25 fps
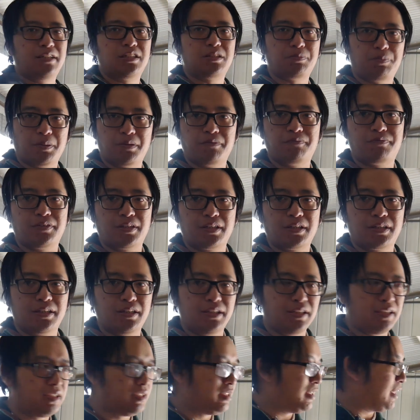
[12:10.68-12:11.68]
split
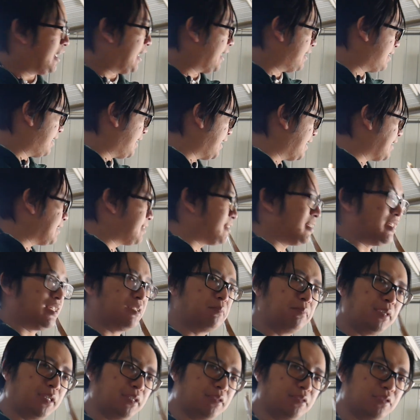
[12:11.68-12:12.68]
finger at 18
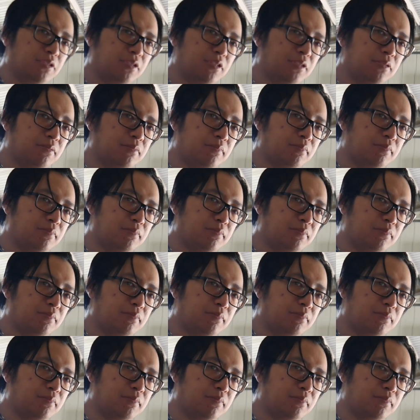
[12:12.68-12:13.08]
meters.